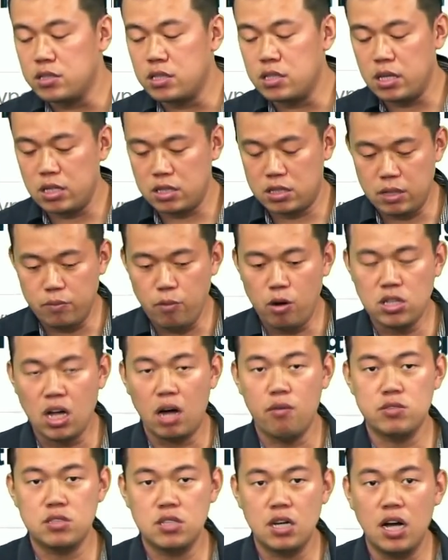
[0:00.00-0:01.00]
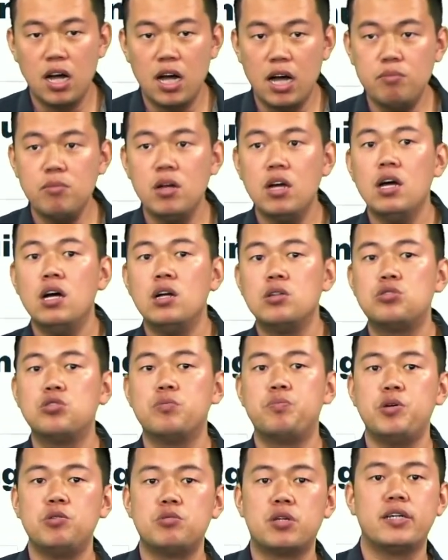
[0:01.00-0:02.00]
devote our time to
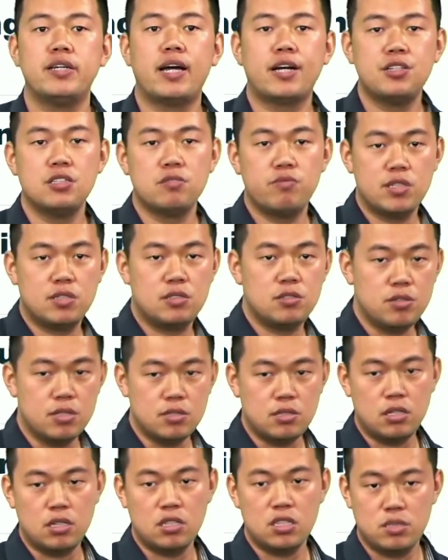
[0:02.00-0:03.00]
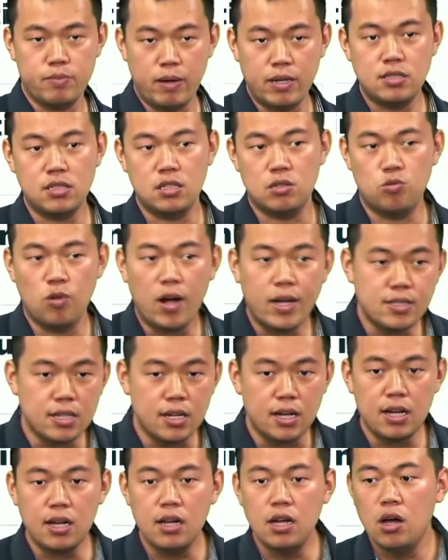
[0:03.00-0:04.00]
build connections with students in the semester.
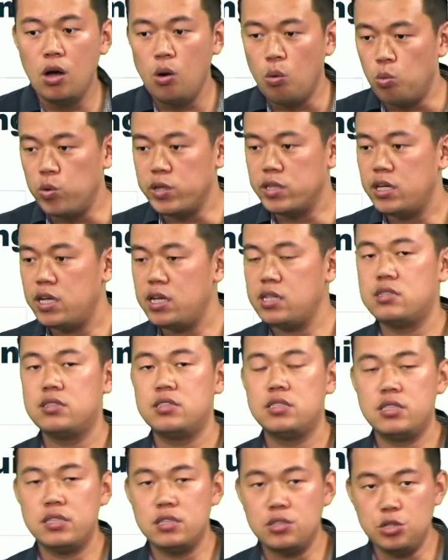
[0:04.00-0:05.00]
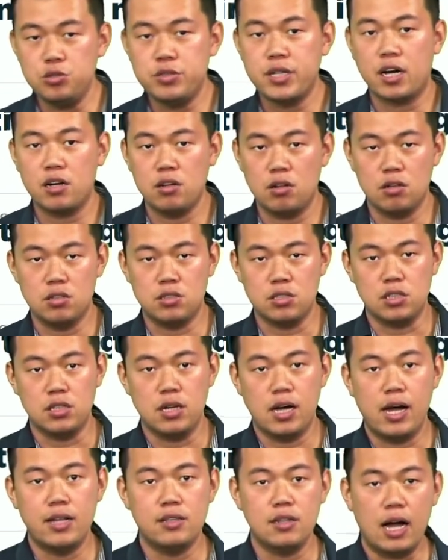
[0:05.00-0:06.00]
Rather, we need new technology,
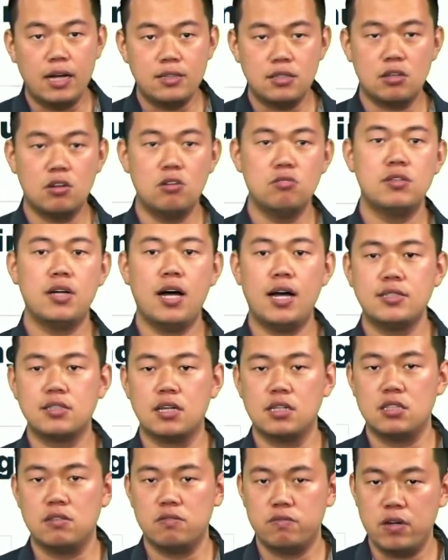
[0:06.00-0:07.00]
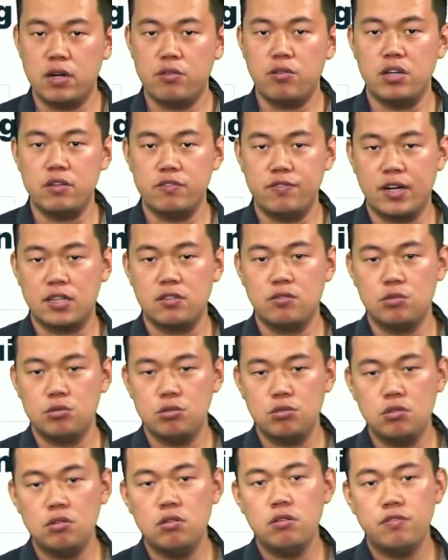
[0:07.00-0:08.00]
and I think OnTask is a very effective
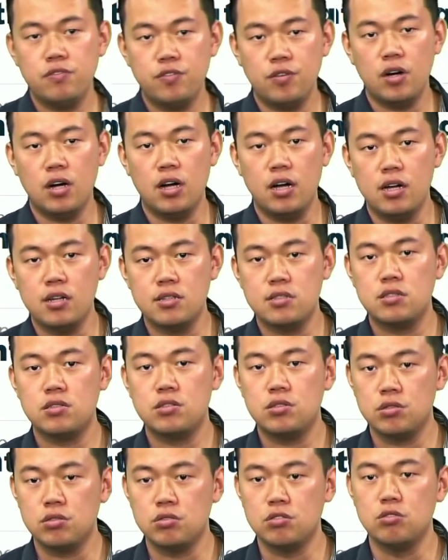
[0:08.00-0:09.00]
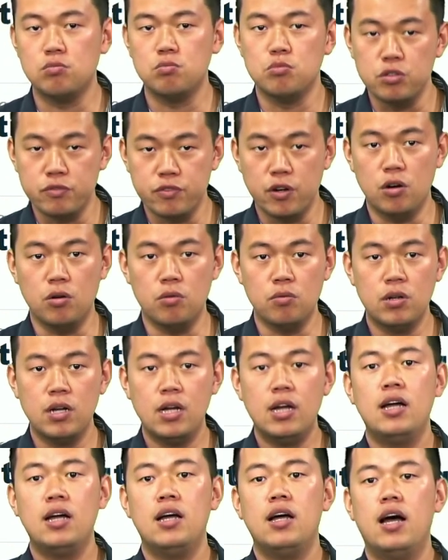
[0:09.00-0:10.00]
tool for us to move on.
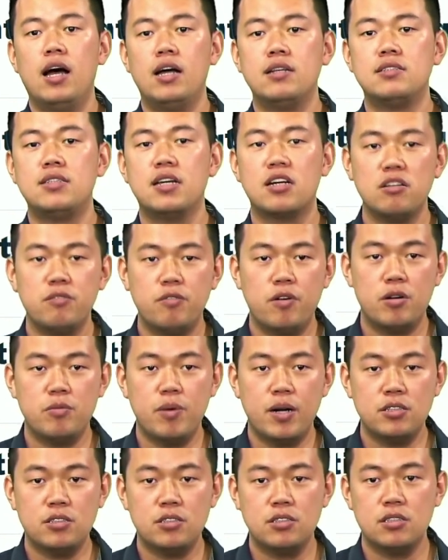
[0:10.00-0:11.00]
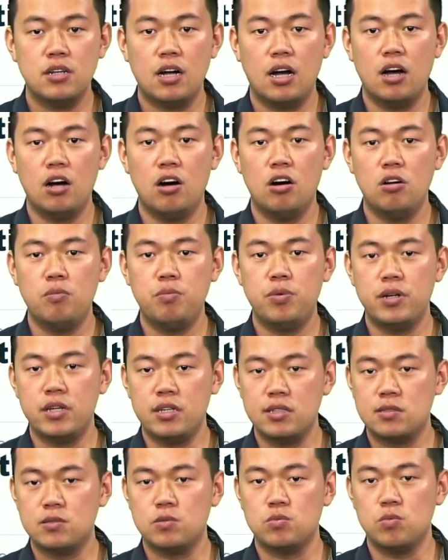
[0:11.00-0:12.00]
And thank you very much. I hope
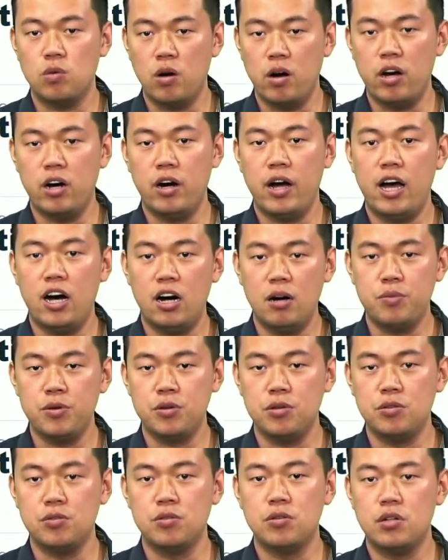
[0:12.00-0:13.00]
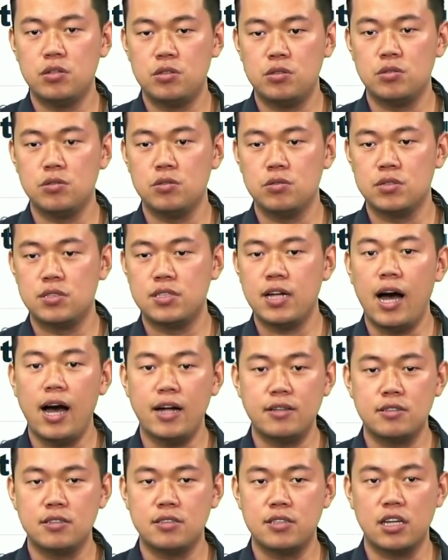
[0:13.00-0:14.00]
this will help you to
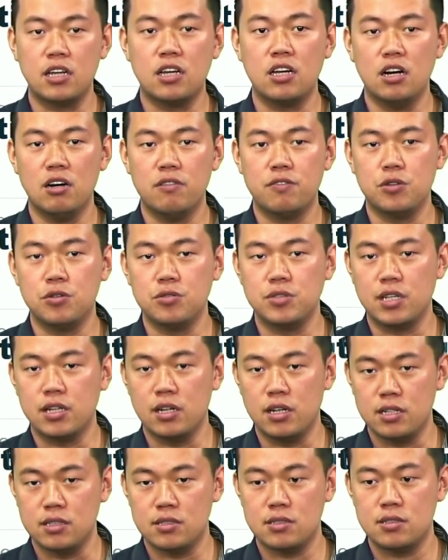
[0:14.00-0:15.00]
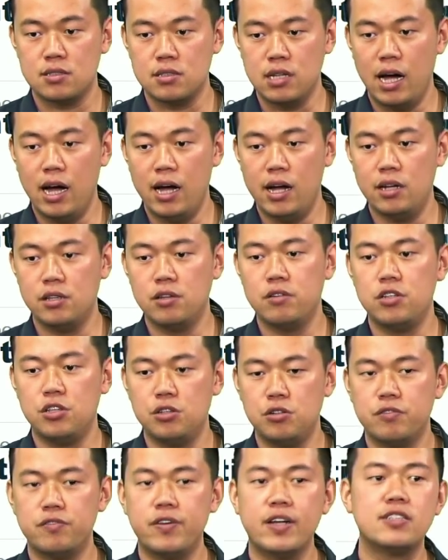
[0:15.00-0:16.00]
start thinking of using this
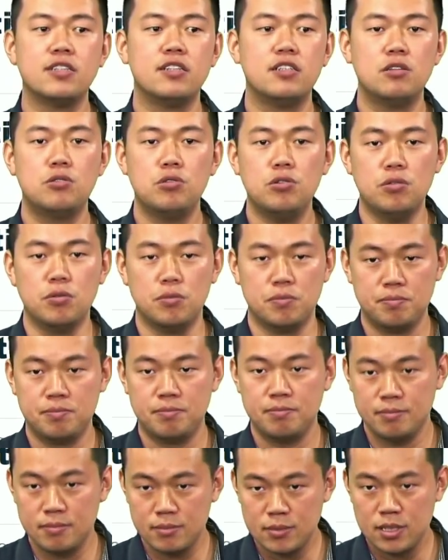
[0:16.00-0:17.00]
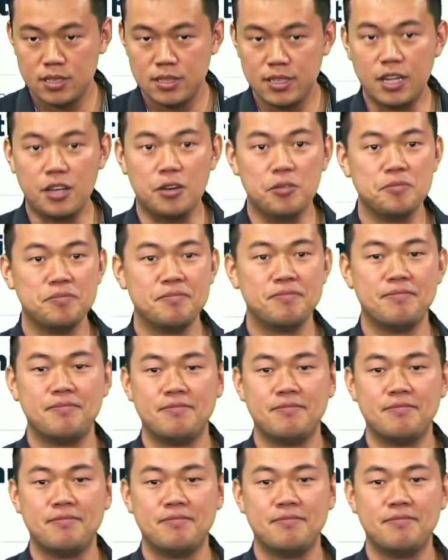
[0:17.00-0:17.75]
new fascinating tool. Thank you.